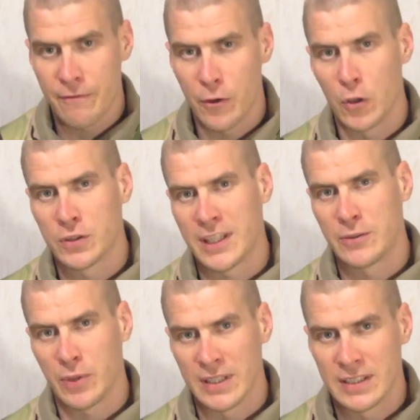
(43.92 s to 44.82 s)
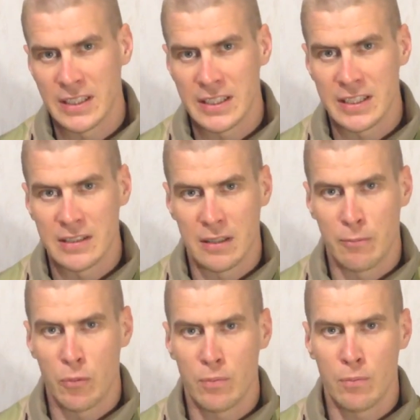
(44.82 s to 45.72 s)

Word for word: first. As you can see, this is in